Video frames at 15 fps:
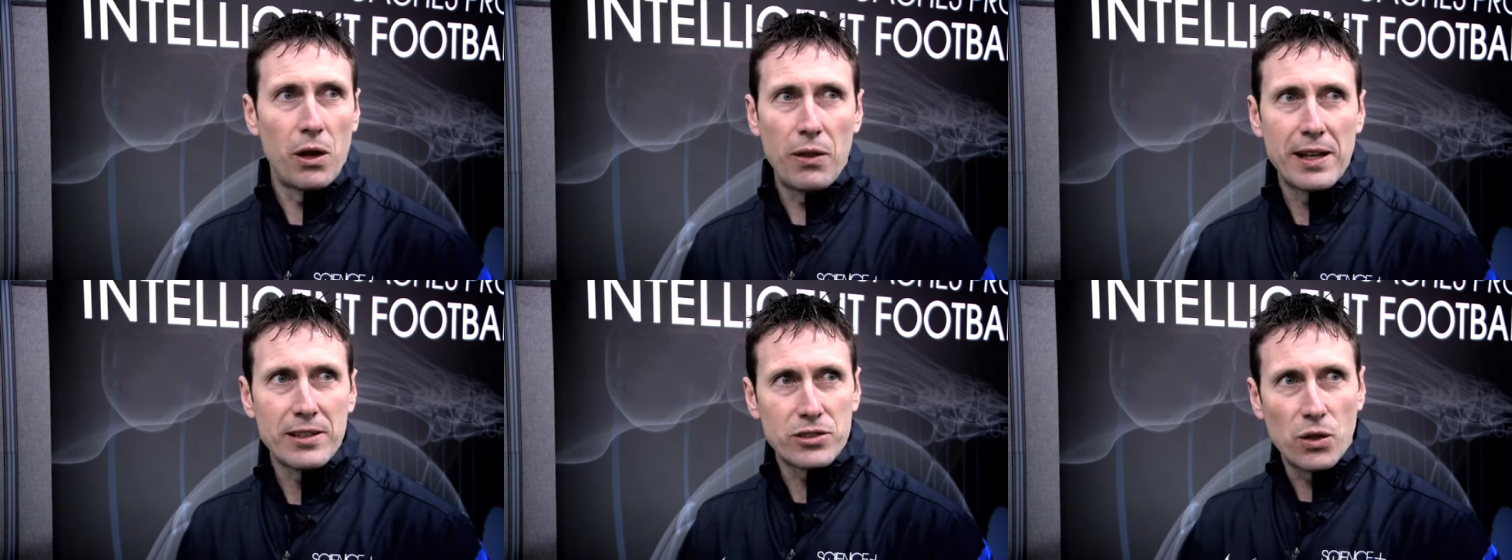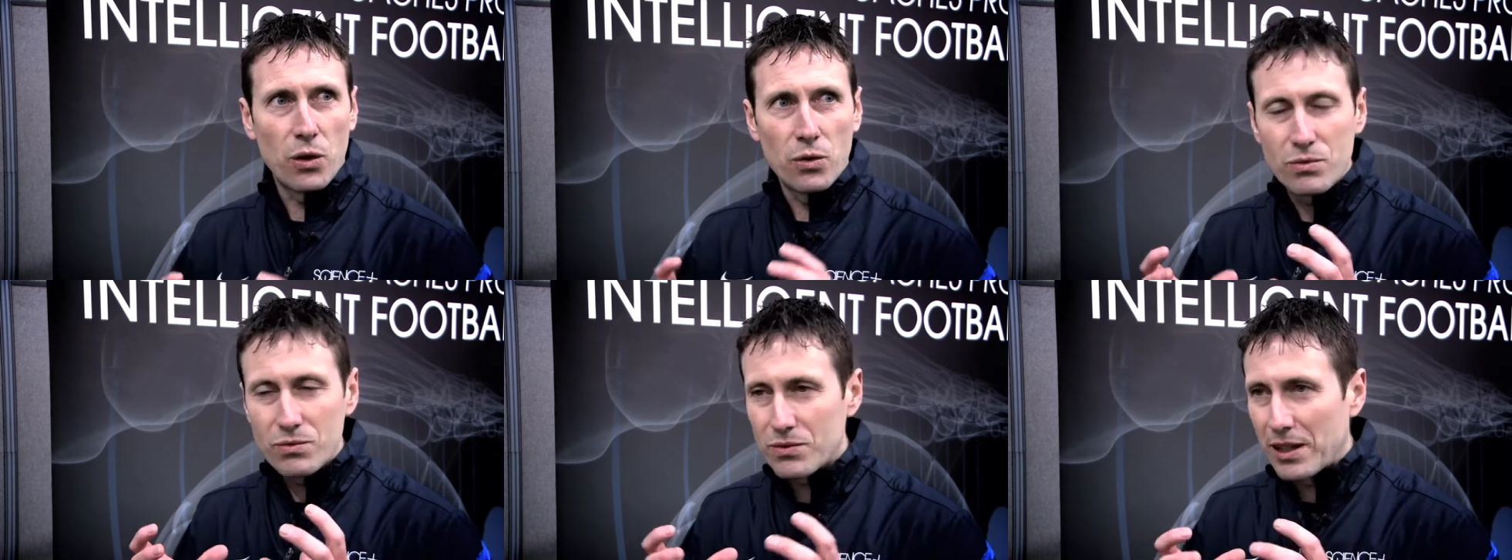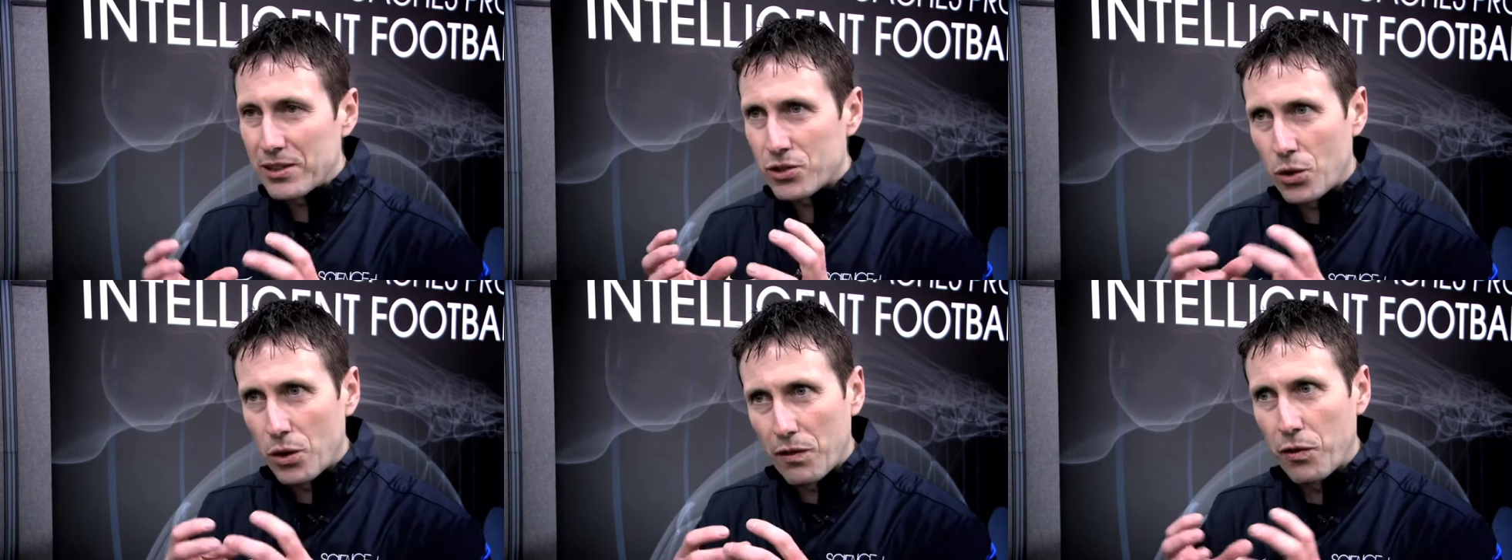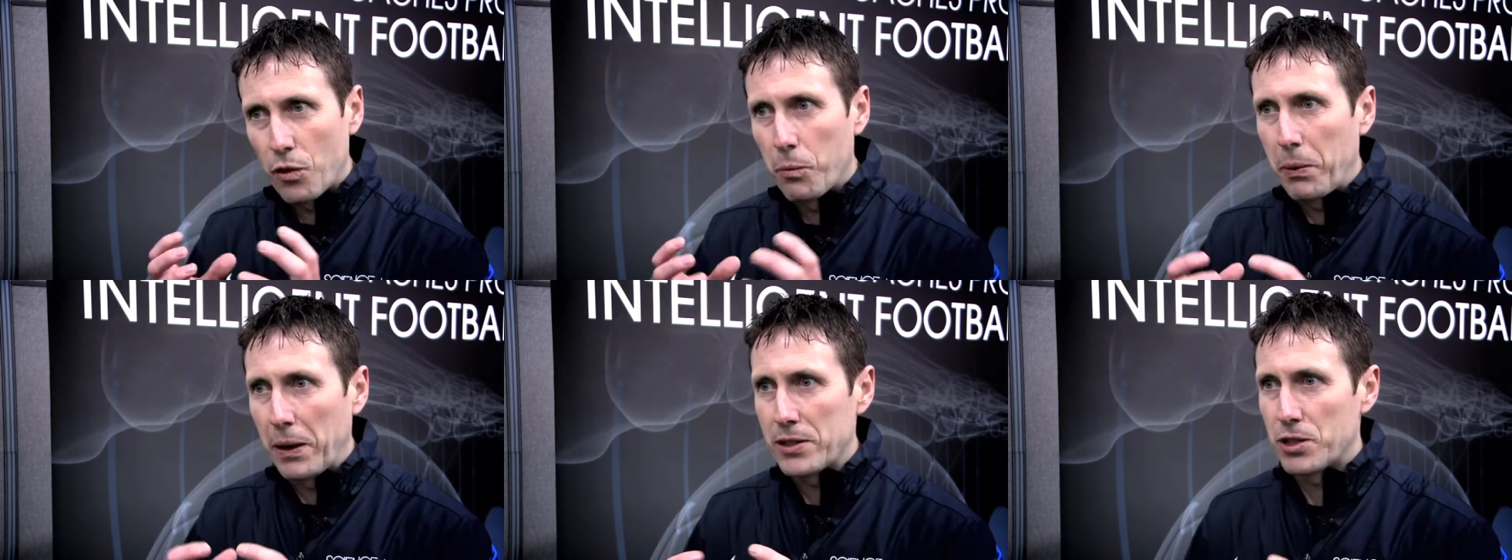that's not the full
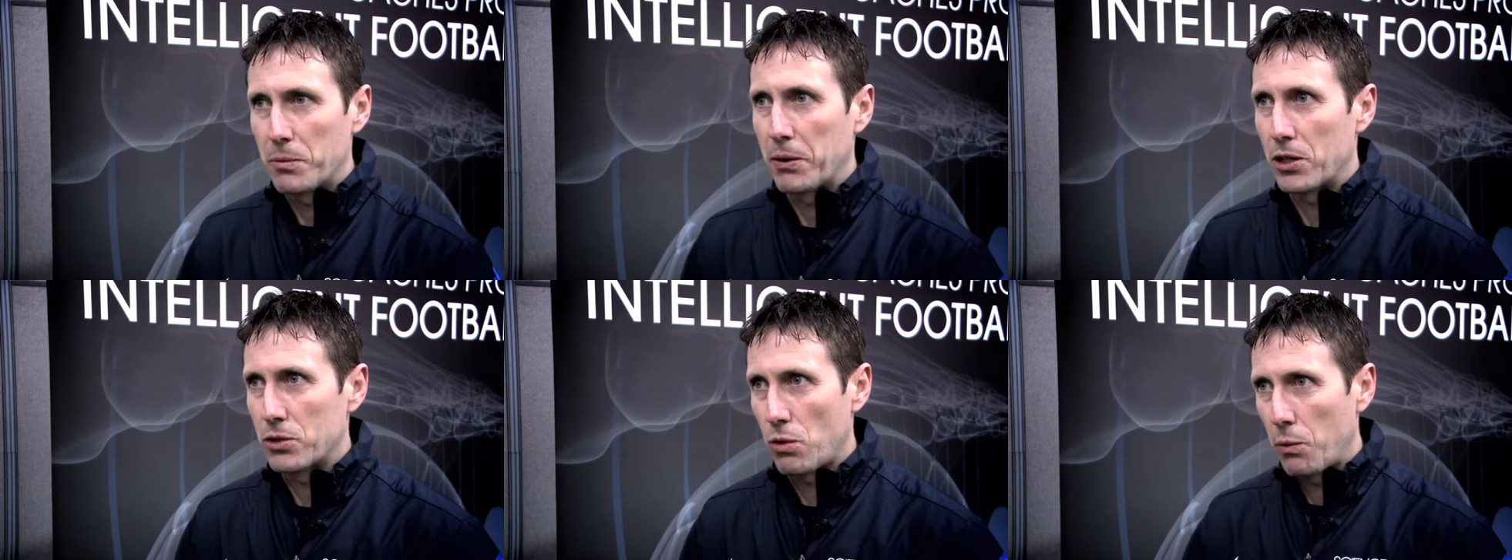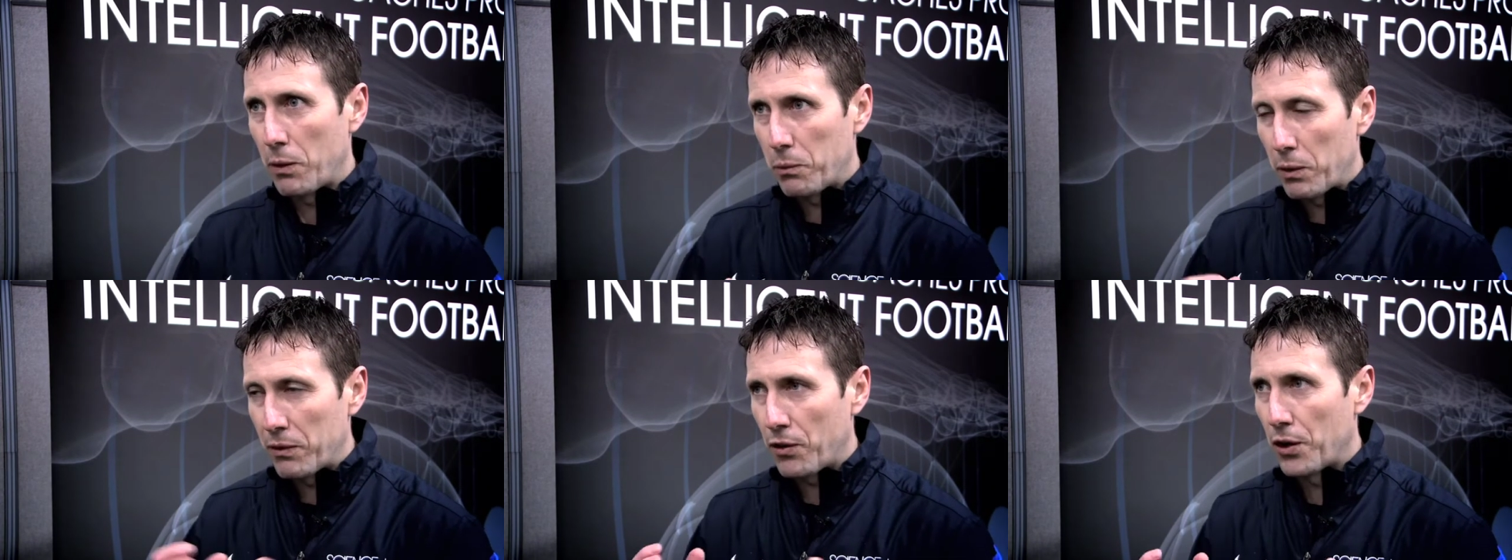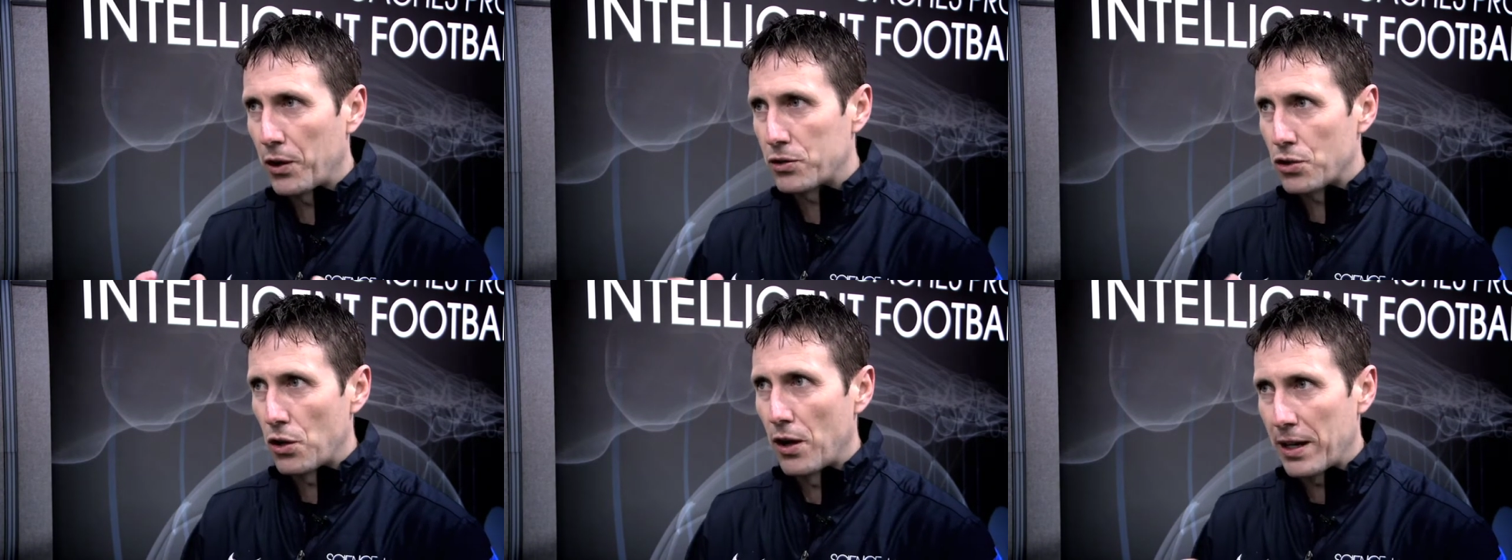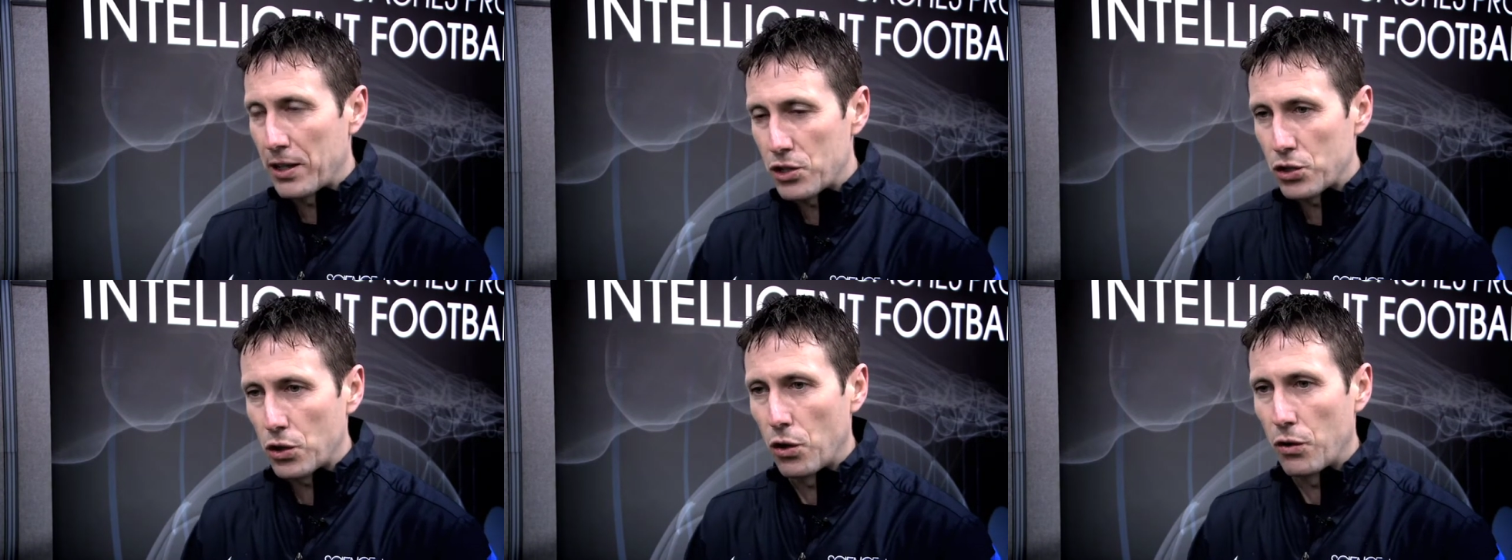picture, because what we've got to try and
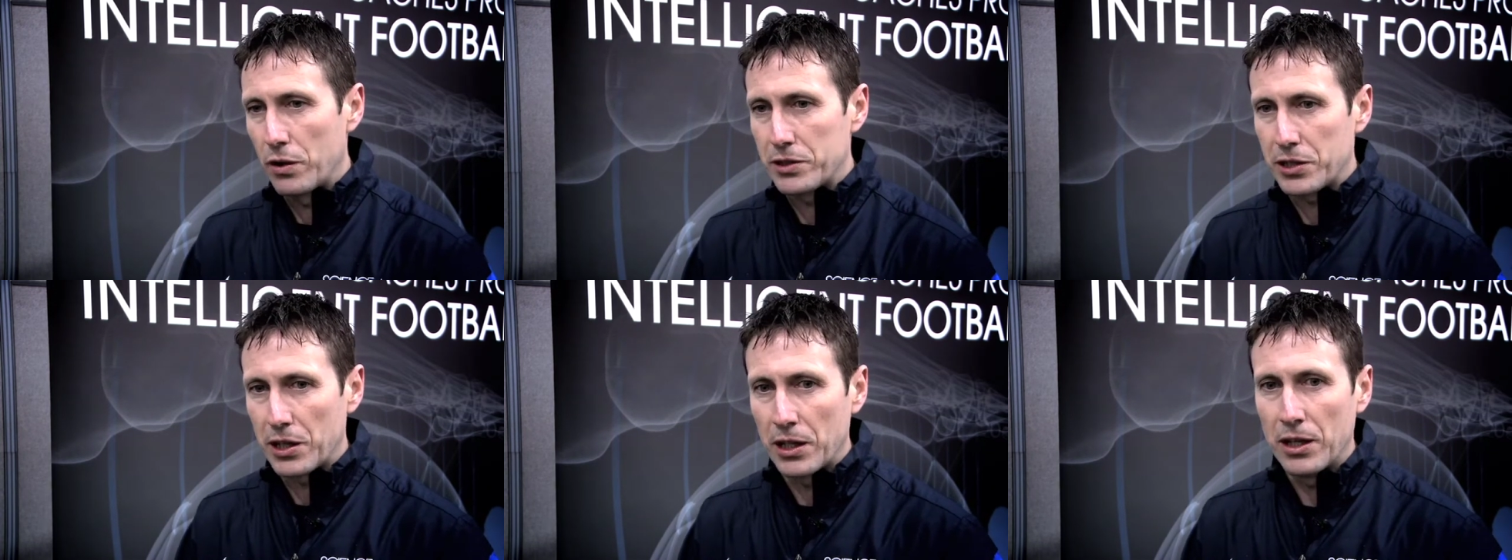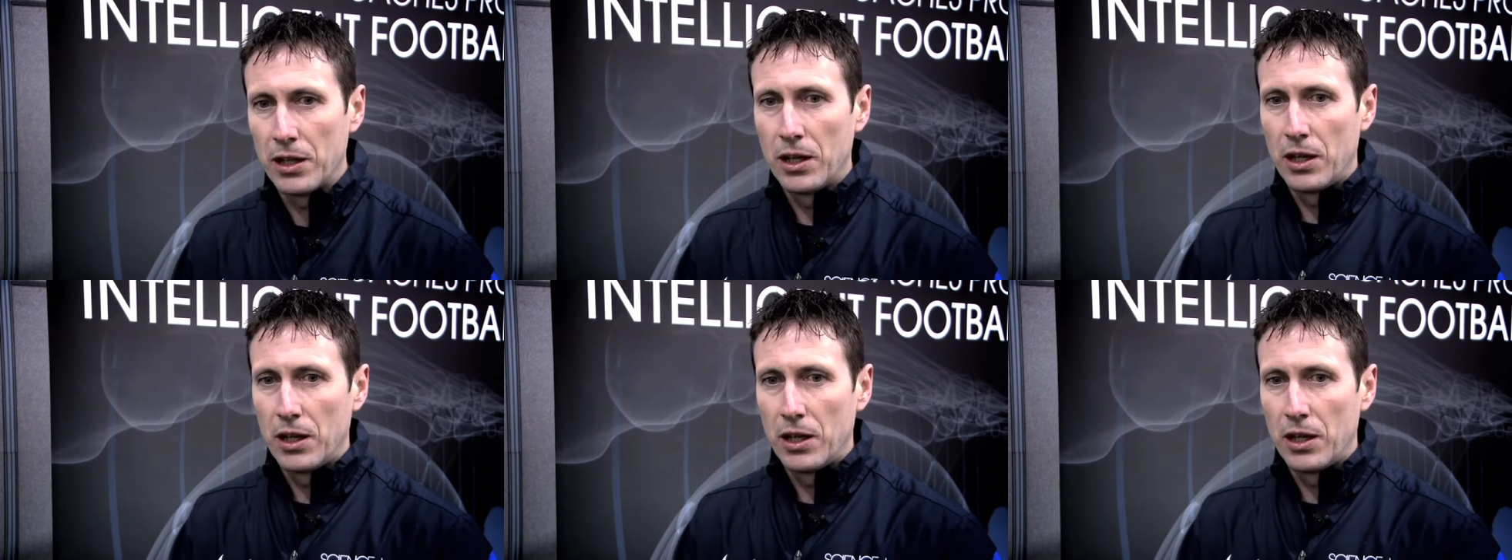ensure is that